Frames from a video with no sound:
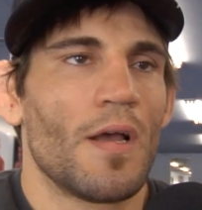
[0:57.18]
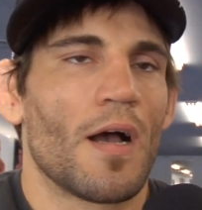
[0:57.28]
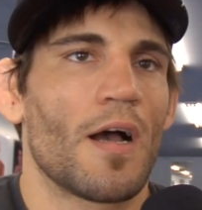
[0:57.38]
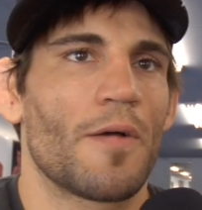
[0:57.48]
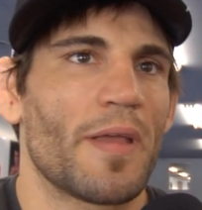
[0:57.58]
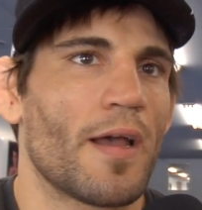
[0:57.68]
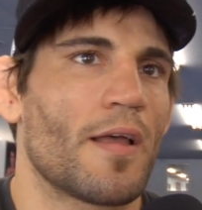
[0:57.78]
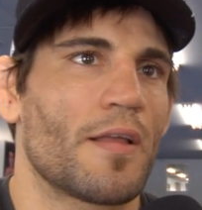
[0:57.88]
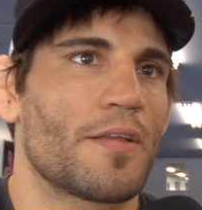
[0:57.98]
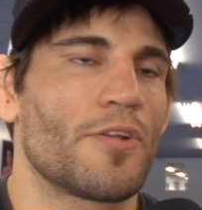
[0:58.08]

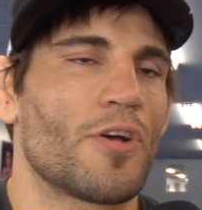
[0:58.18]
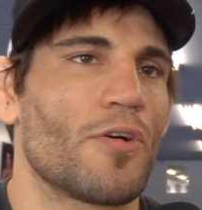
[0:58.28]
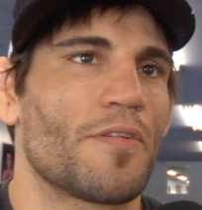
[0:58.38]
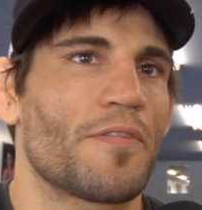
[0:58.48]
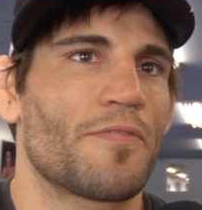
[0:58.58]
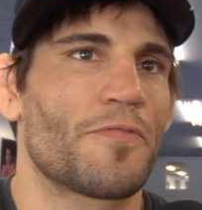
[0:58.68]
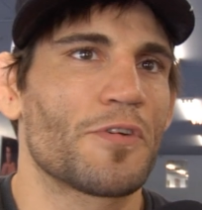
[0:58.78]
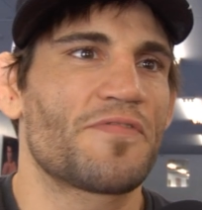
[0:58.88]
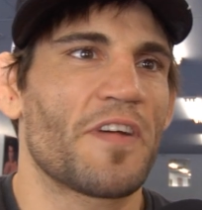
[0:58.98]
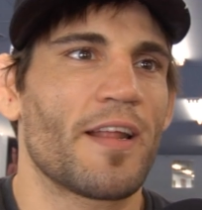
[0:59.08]
The
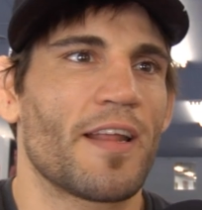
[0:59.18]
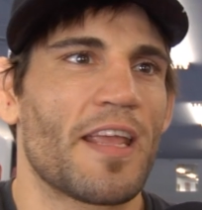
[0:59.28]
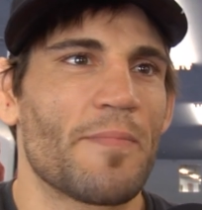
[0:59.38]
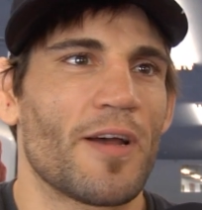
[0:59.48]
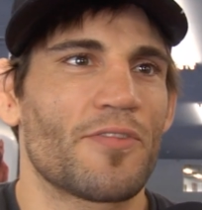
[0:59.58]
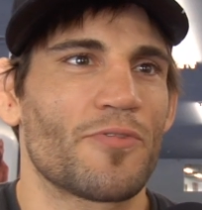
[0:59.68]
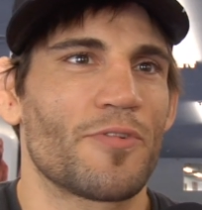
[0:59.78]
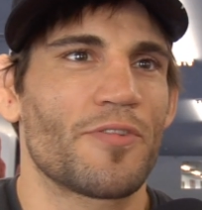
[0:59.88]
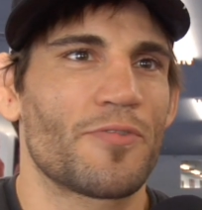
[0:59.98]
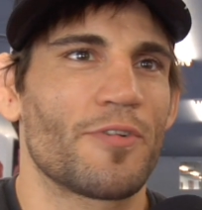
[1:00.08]
first fight, it came out
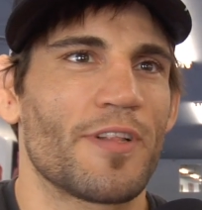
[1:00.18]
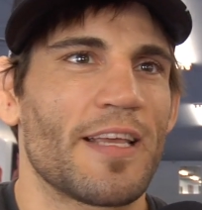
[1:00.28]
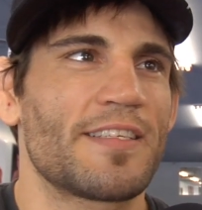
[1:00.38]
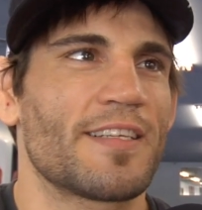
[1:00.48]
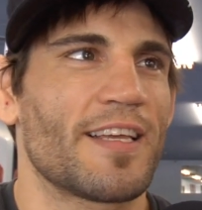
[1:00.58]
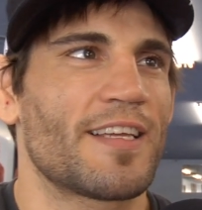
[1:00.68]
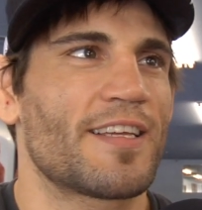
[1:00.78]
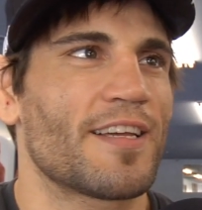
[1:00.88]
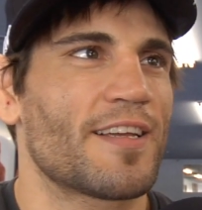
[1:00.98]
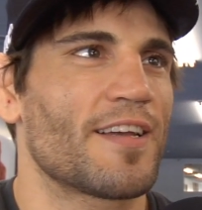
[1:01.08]
through a lazy leg
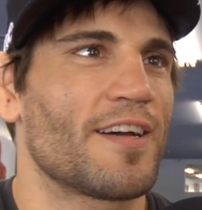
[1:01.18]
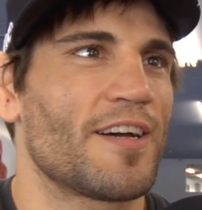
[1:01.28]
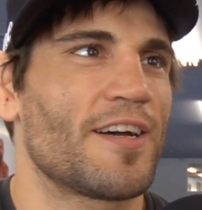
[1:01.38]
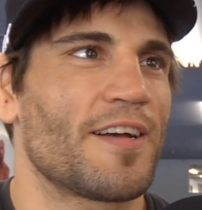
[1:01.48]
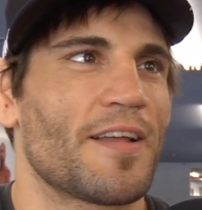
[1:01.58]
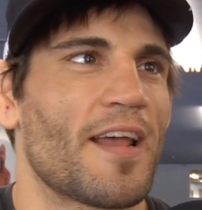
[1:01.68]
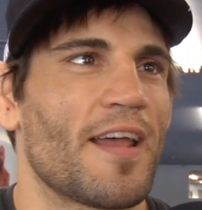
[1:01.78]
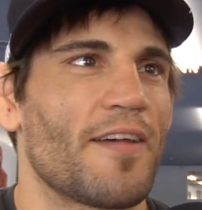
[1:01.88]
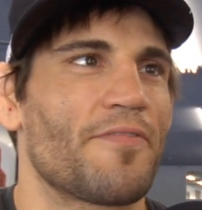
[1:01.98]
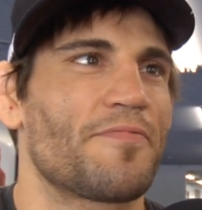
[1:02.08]
kick. I
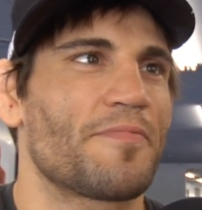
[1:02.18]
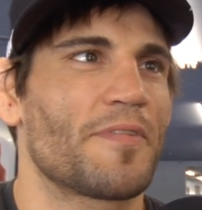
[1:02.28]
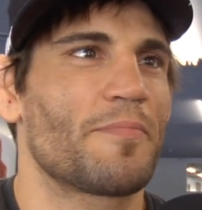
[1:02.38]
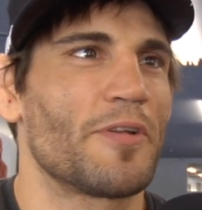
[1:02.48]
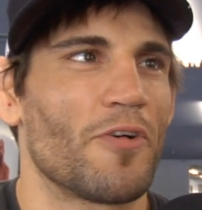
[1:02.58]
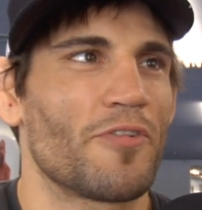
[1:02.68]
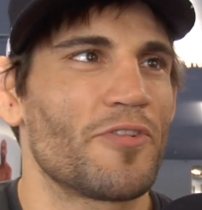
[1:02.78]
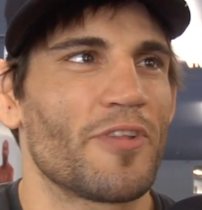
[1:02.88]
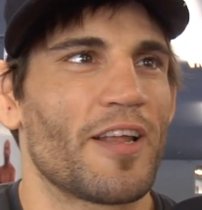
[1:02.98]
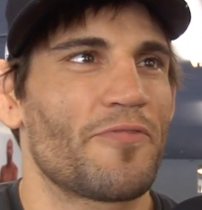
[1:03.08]
have been known to
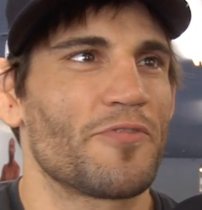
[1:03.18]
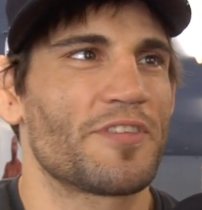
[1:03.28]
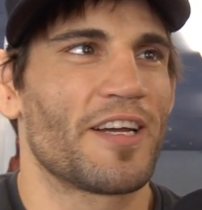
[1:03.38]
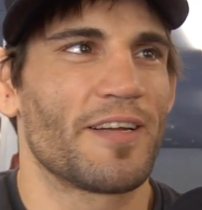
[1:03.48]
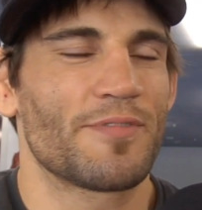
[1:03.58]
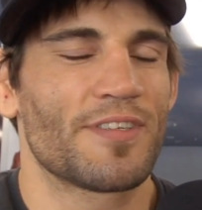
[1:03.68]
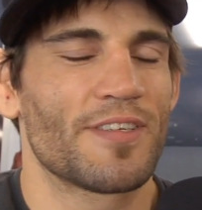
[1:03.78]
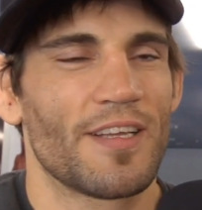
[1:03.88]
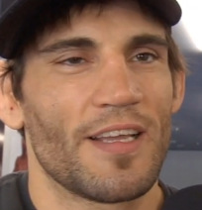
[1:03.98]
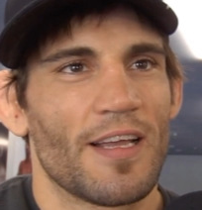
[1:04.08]
do that a few times.
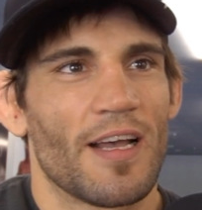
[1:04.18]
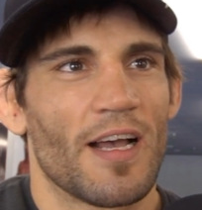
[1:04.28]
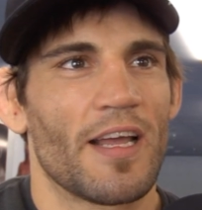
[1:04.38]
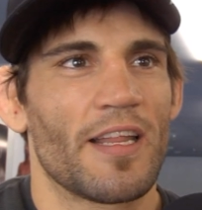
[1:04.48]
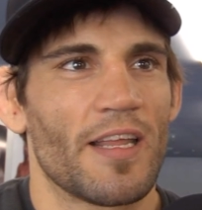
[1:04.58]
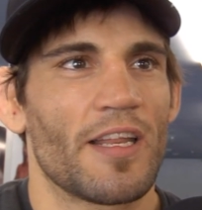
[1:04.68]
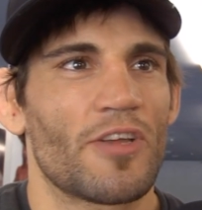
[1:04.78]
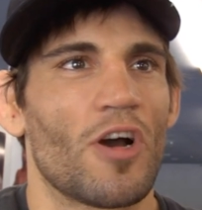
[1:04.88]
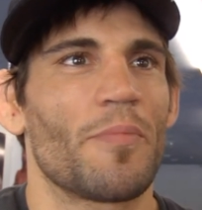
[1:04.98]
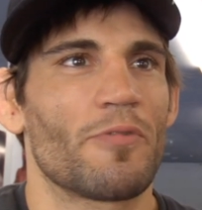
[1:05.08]
And he
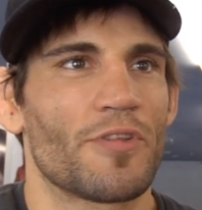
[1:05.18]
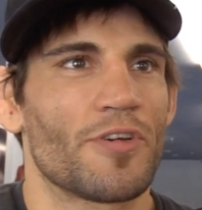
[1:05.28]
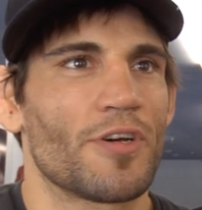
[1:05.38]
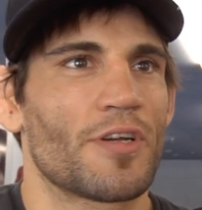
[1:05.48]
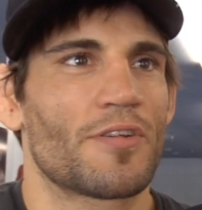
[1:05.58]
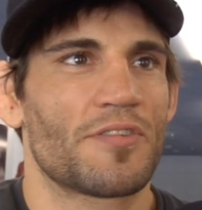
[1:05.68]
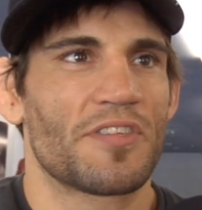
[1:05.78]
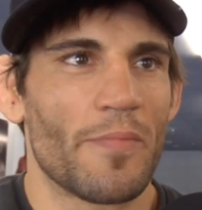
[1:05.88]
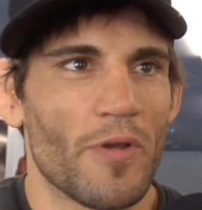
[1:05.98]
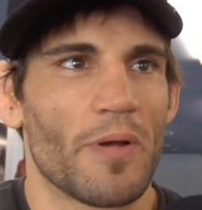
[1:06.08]
caught me with a hook,
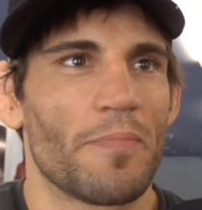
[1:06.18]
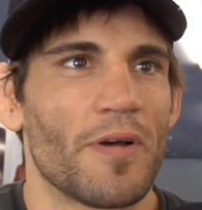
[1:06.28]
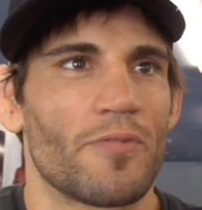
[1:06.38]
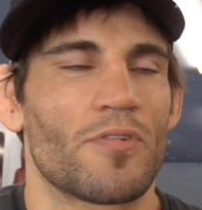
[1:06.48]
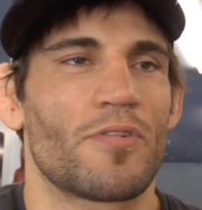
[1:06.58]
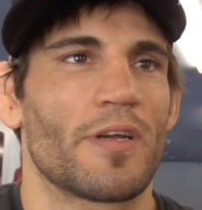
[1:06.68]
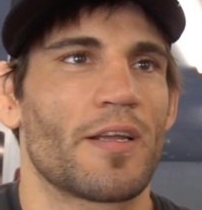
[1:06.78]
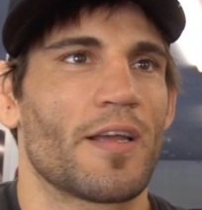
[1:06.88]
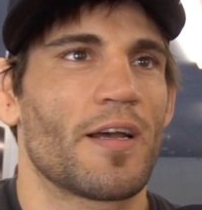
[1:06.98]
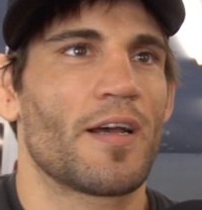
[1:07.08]
sat me on my butt real
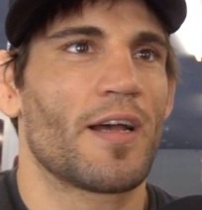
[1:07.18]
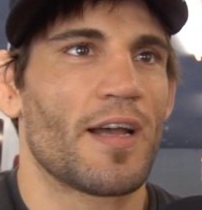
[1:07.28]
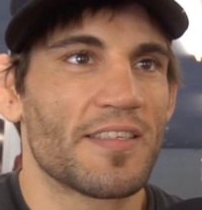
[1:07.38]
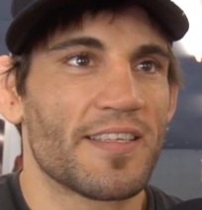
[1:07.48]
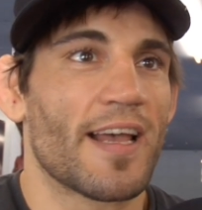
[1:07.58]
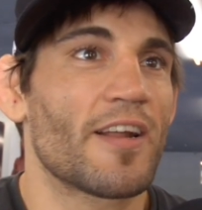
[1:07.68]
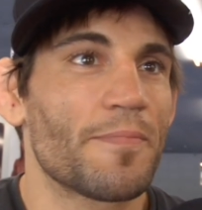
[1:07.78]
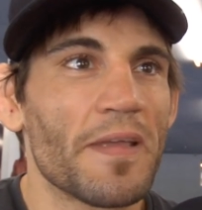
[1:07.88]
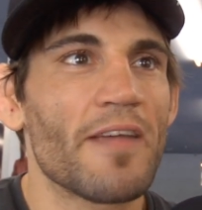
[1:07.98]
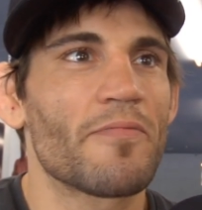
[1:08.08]
quick. I sat
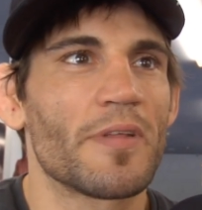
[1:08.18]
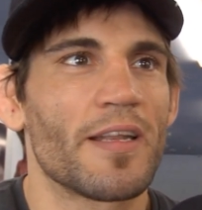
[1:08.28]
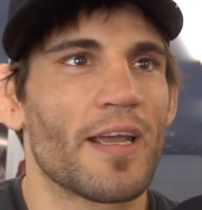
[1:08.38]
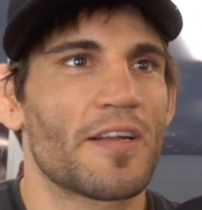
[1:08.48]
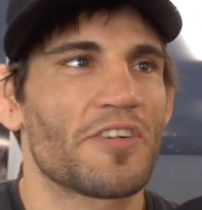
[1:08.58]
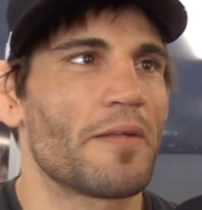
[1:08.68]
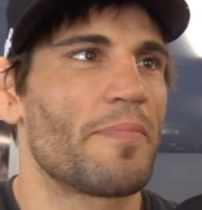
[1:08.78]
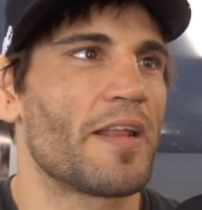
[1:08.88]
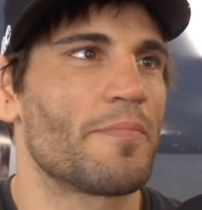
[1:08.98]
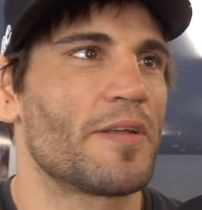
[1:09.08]
up, gave him the neck, trying to
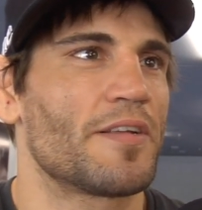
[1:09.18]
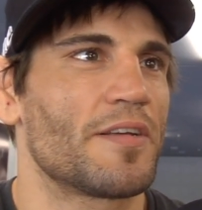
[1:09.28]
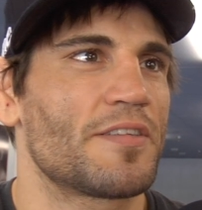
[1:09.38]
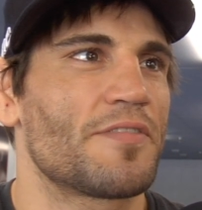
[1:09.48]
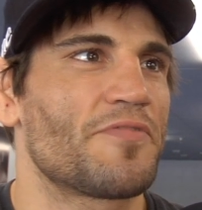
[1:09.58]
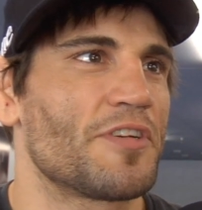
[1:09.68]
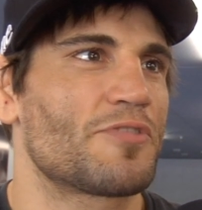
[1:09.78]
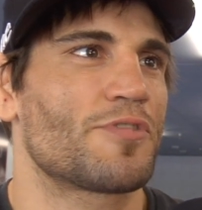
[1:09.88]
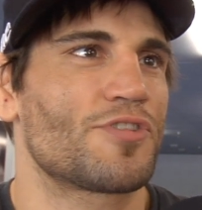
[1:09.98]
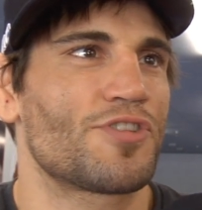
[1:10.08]
bait him into
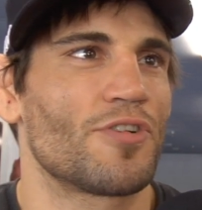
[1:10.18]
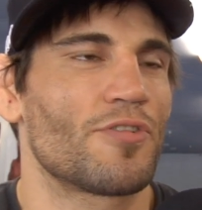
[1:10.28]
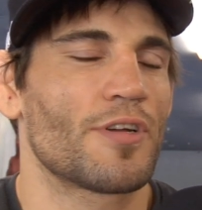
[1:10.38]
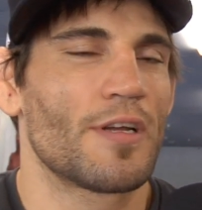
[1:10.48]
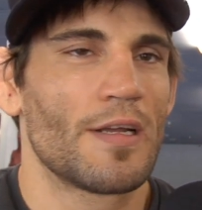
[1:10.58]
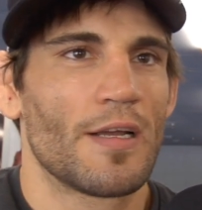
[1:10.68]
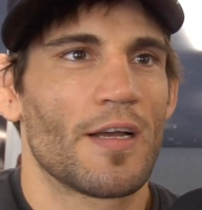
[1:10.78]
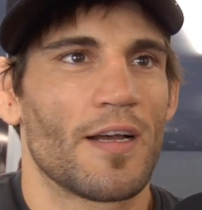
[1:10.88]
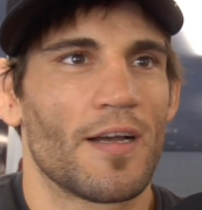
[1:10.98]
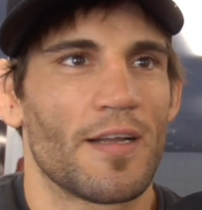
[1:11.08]
finish with a choke.
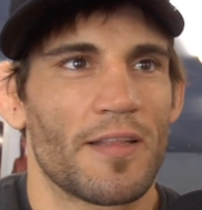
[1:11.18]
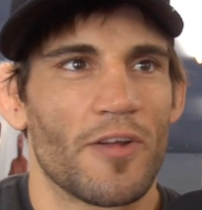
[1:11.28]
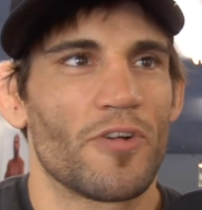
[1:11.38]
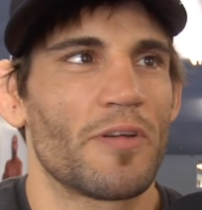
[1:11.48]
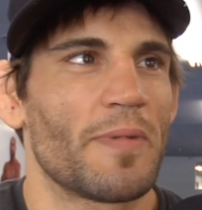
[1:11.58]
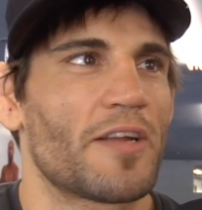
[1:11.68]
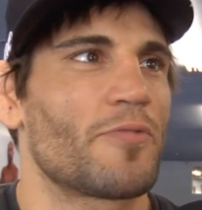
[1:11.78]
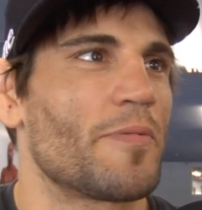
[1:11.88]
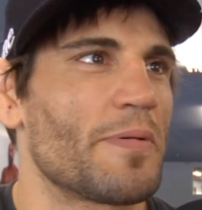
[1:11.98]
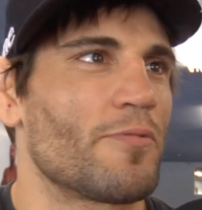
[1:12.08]
Early in my
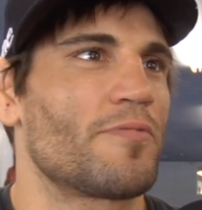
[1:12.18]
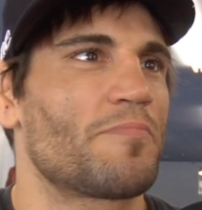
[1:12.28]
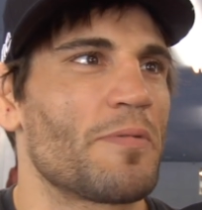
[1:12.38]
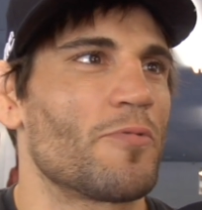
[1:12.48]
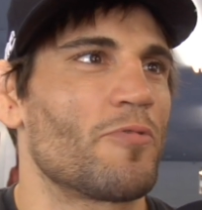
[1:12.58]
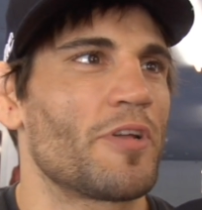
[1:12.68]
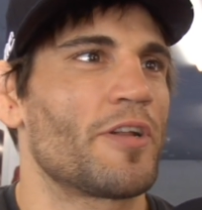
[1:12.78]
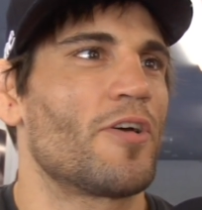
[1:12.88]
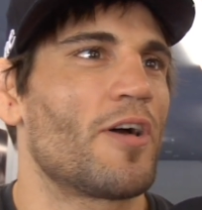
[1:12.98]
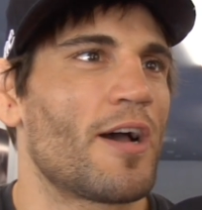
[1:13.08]
career, people really
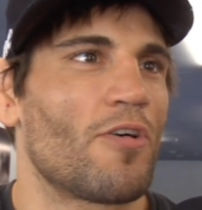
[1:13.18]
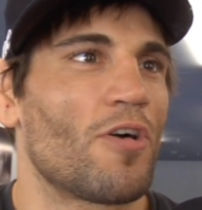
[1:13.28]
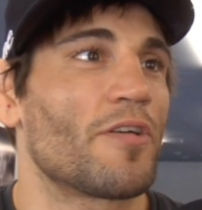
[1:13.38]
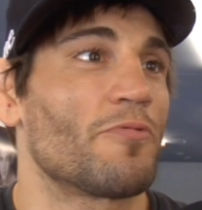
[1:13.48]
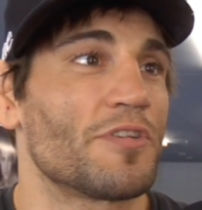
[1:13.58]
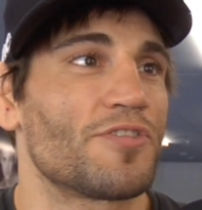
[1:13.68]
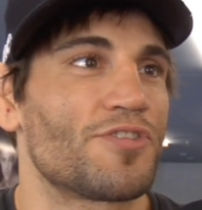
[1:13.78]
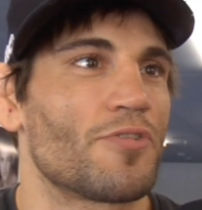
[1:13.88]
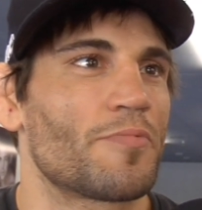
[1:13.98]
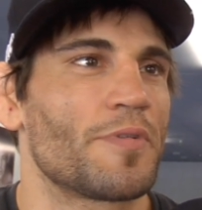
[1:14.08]
didn't know how hard it was to
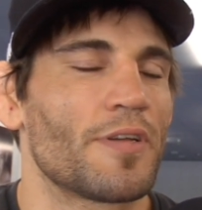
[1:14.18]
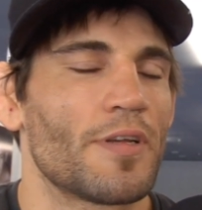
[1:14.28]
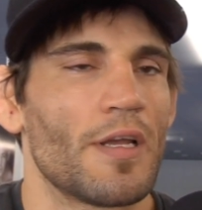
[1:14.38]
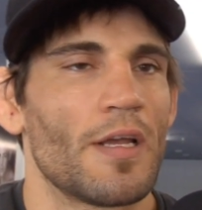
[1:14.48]
choke me.